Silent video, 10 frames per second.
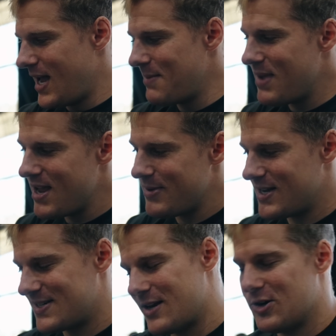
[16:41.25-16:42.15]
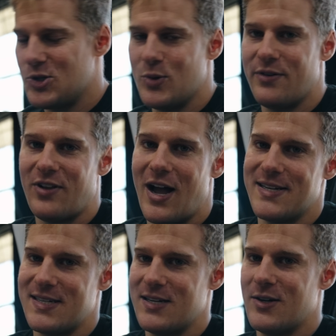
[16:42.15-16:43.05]
and maybe a set or 2 of
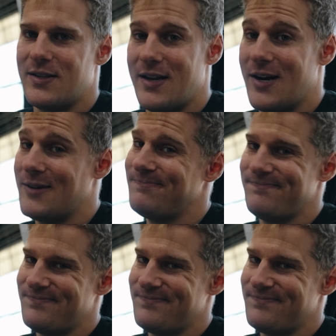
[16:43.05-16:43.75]
flies here and there.